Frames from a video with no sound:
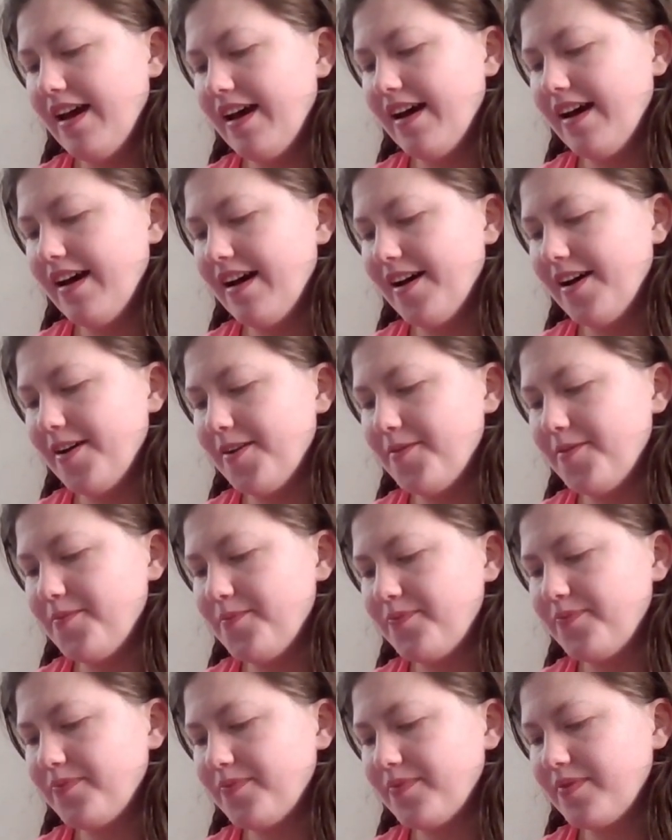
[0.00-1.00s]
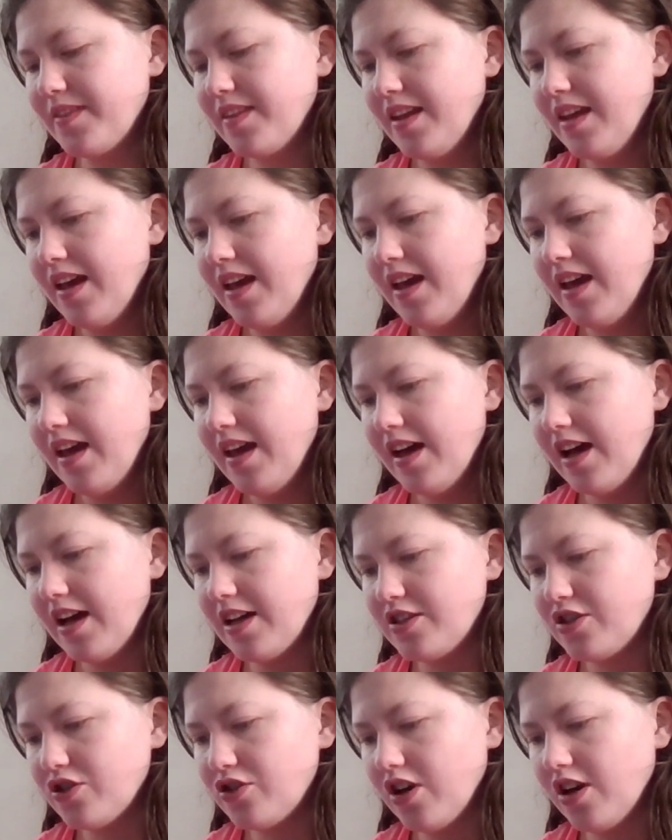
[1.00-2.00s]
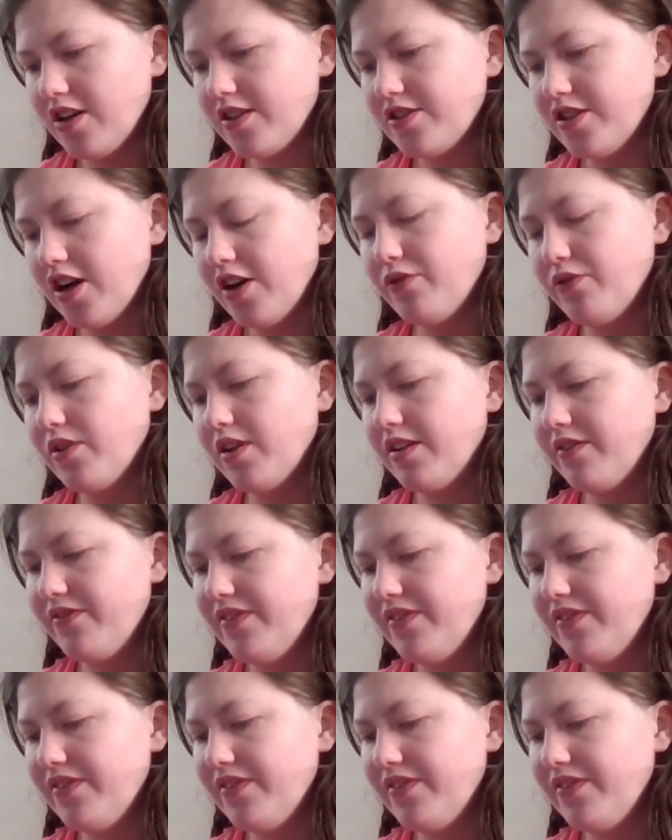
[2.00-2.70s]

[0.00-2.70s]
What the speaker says: I also crossed off